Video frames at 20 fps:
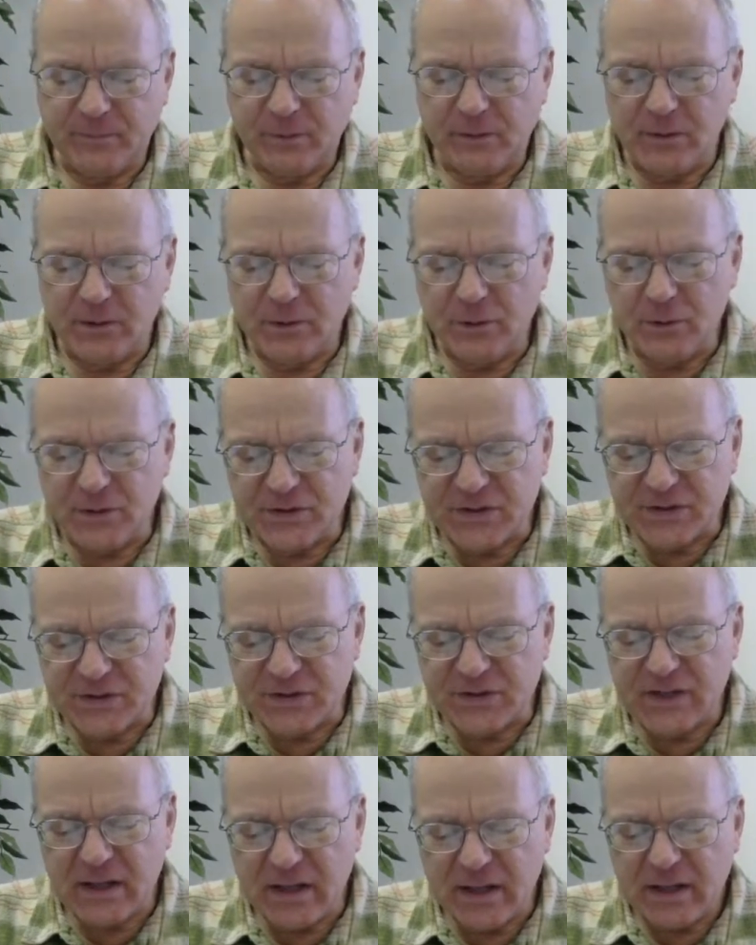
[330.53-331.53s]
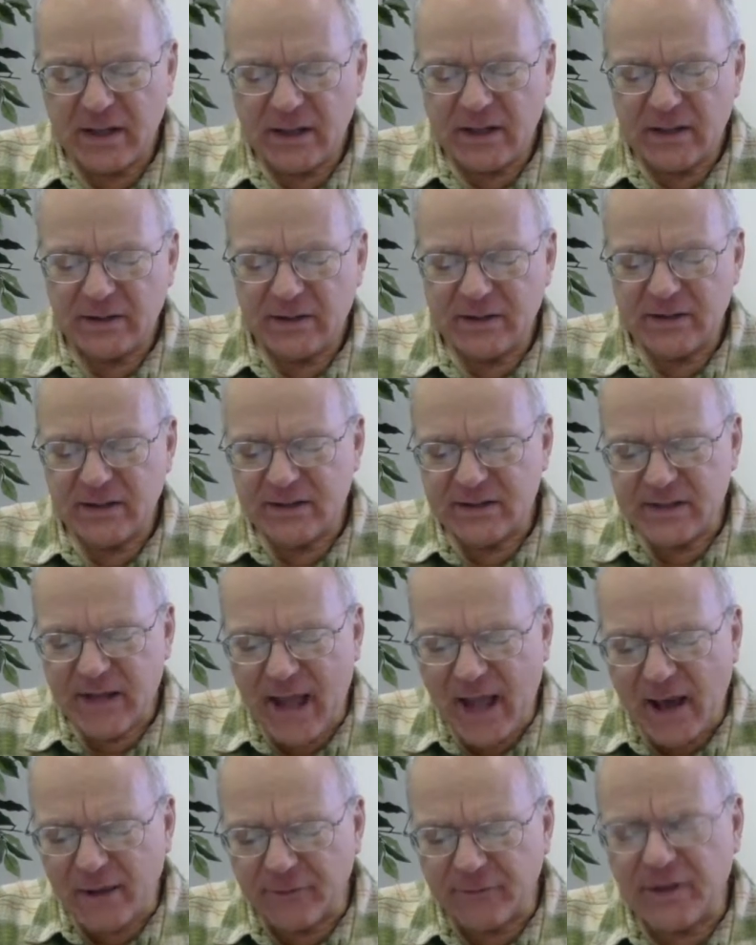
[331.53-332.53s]
You see,
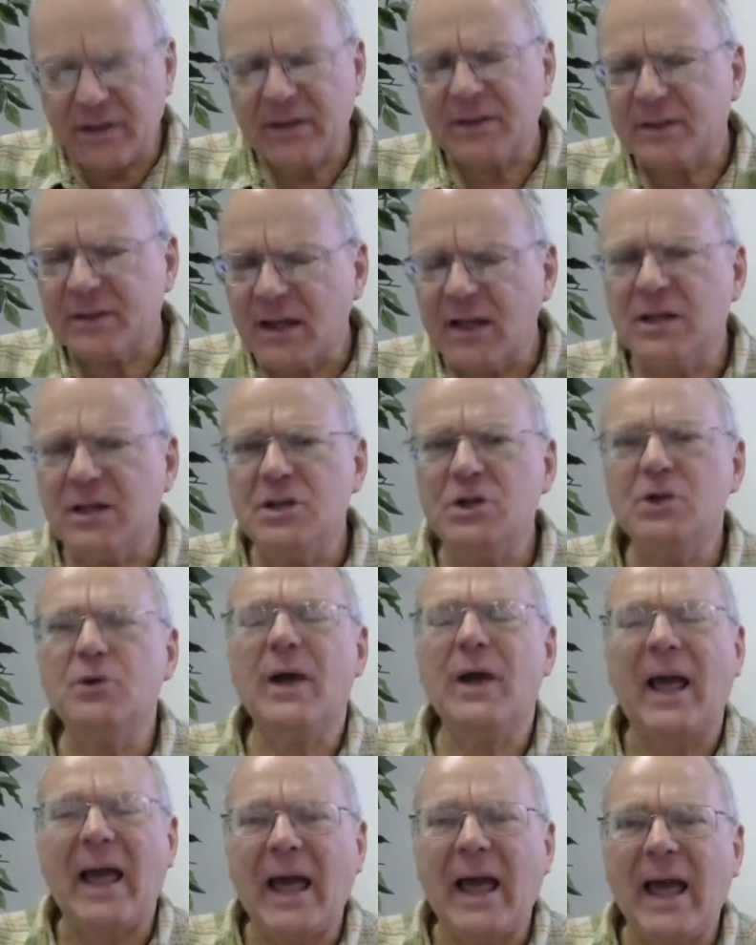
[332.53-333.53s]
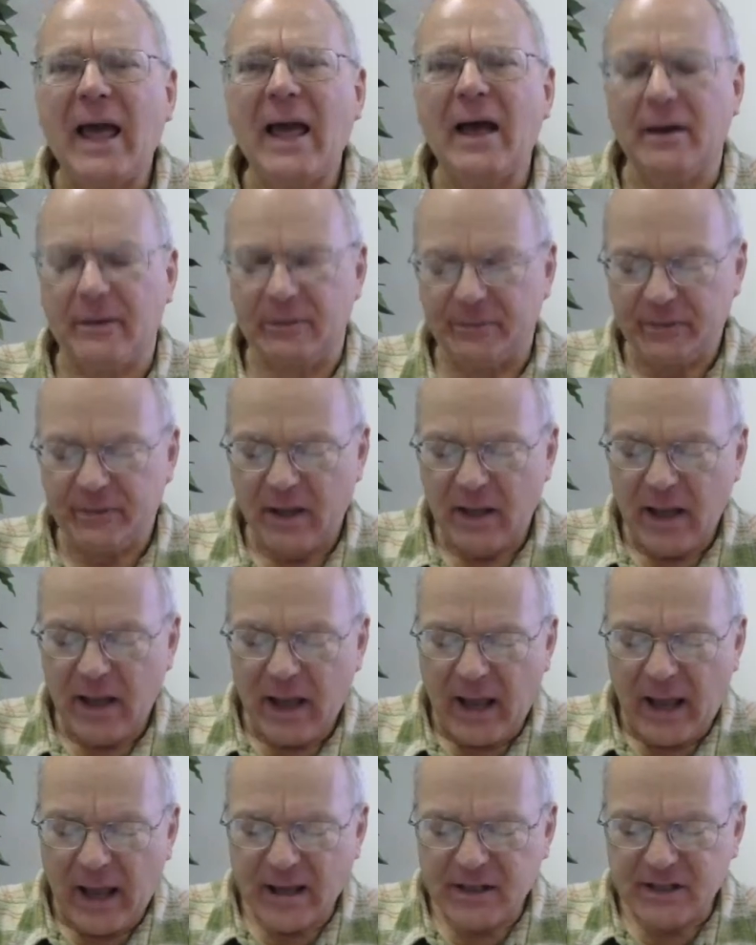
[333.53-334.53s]
everything you have
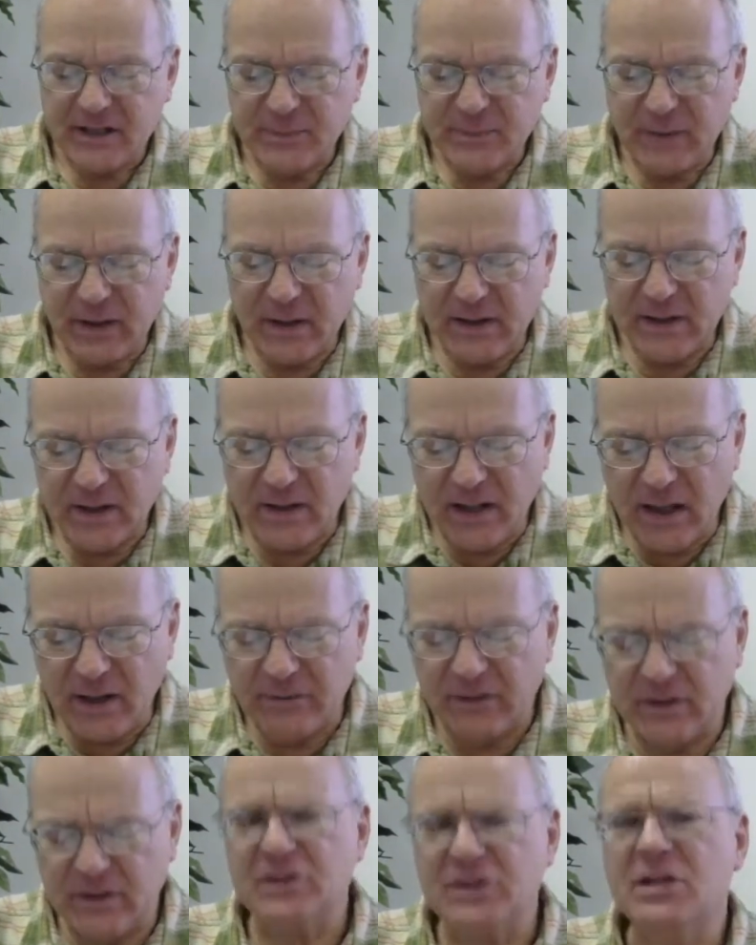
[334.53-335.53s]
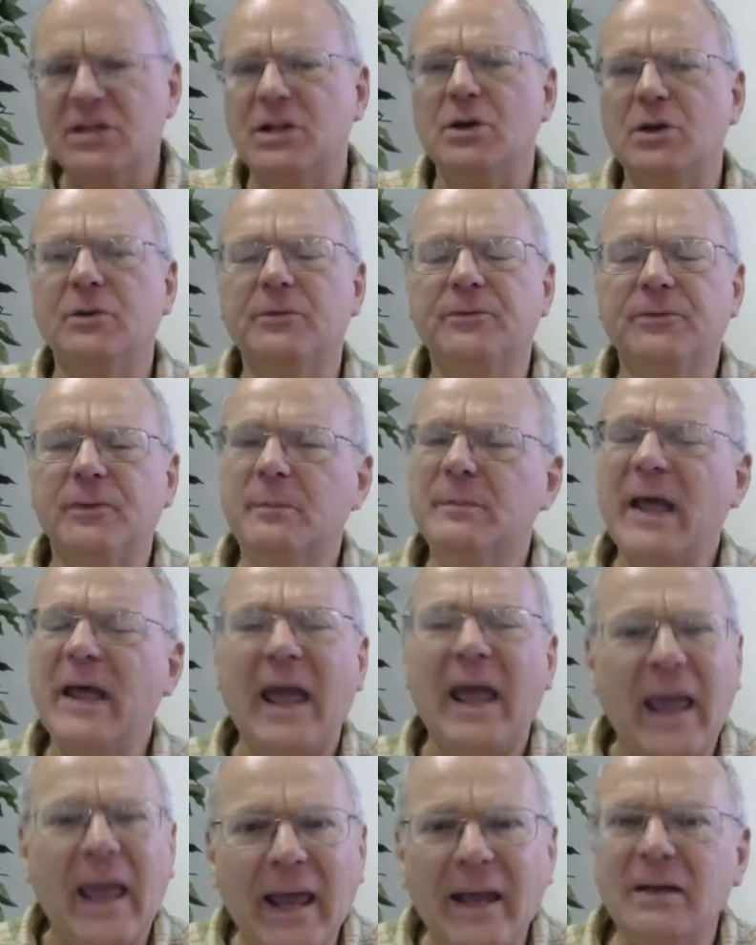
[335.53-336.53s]
has been given to you from the
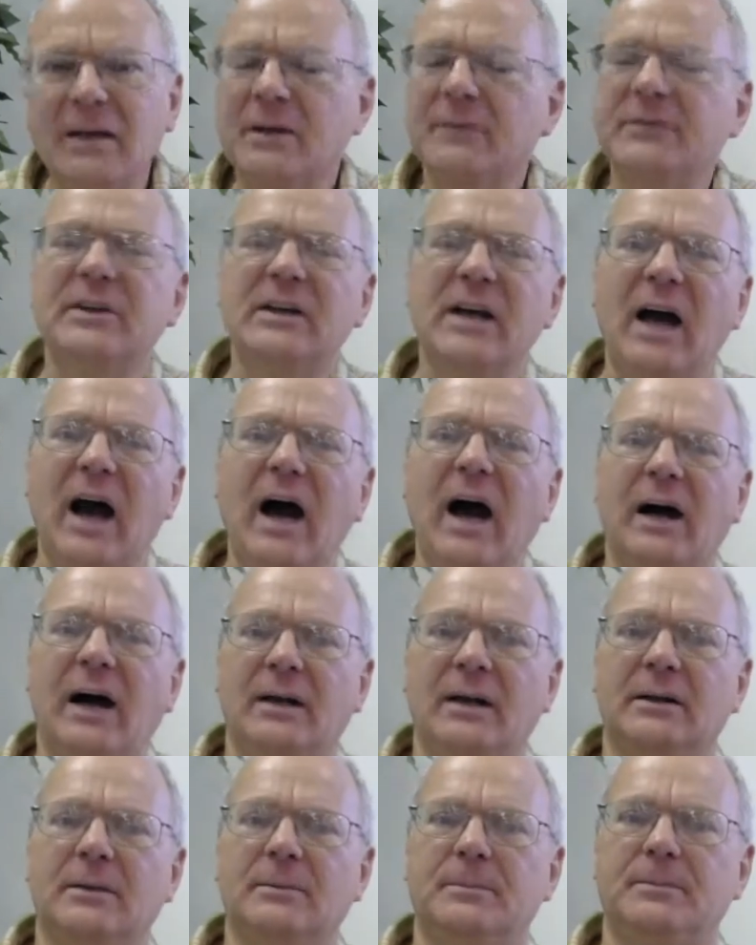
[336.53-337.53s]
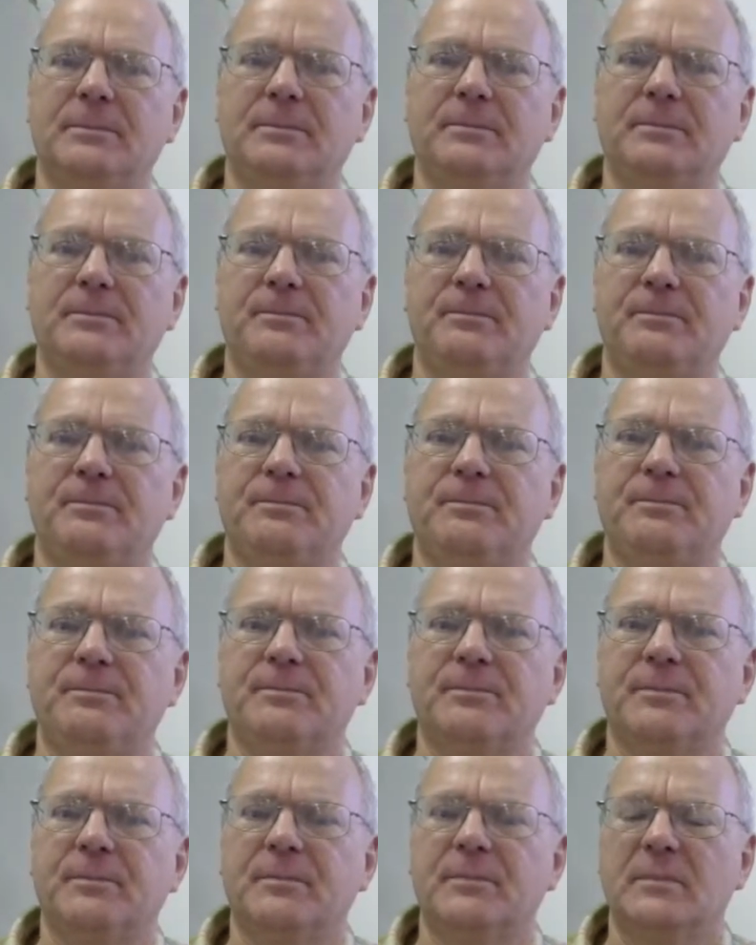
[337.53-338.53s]
hand of God.
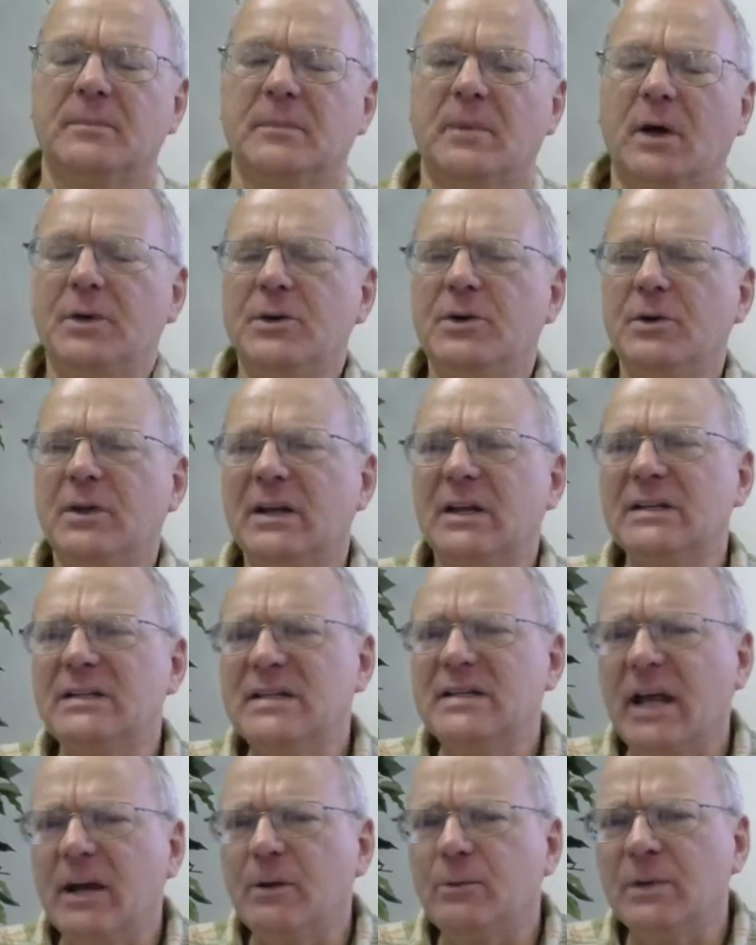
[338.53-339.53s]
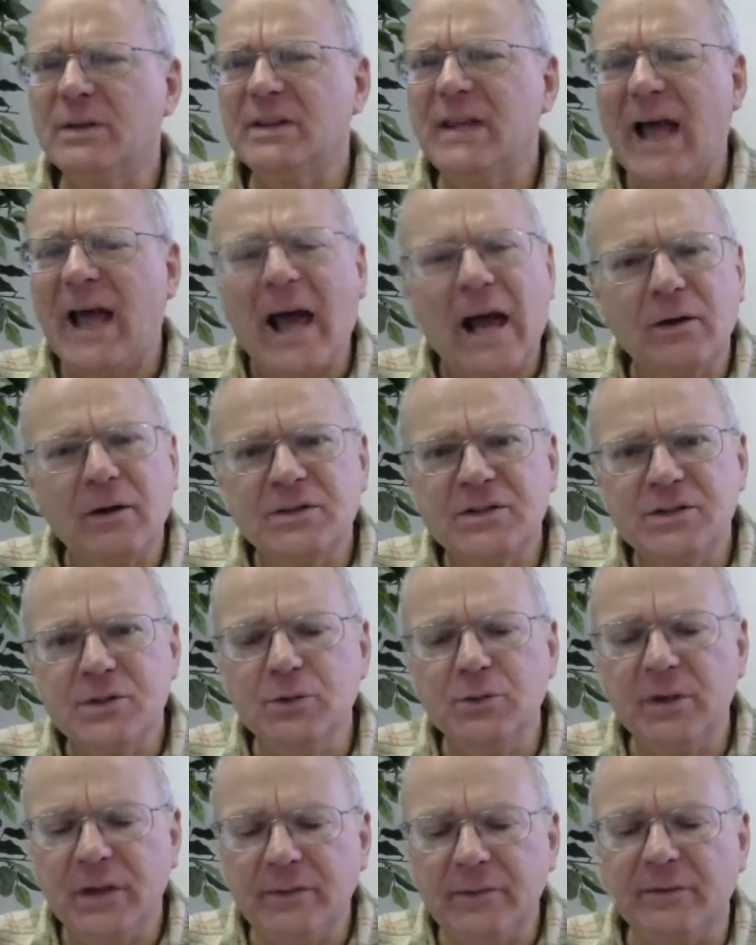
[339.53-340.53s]
Are you content with the house
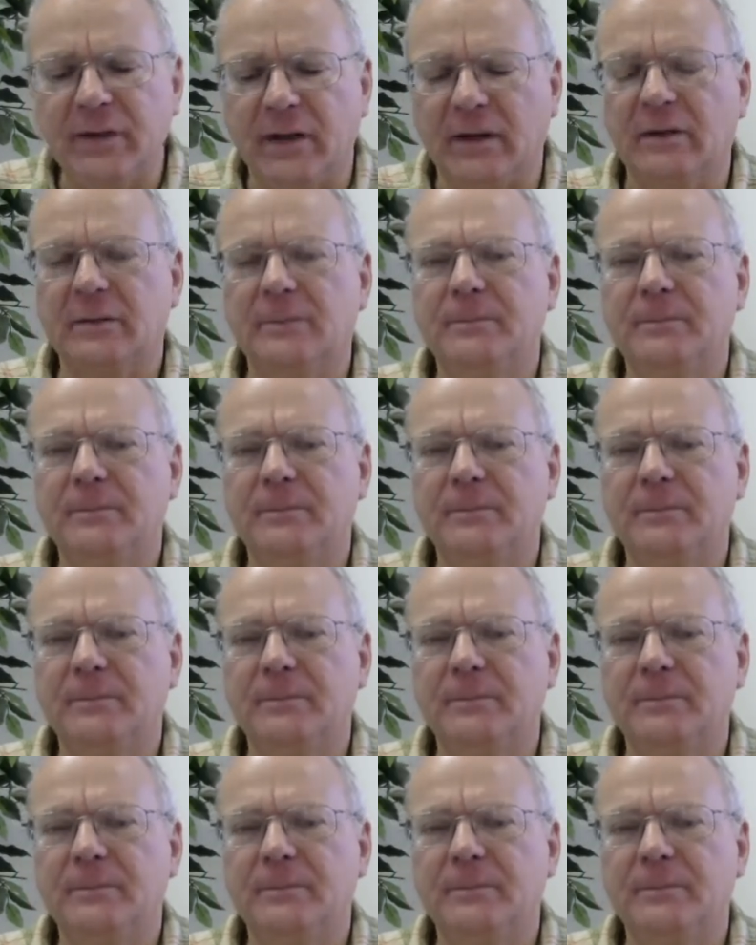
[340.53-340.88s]
you live in?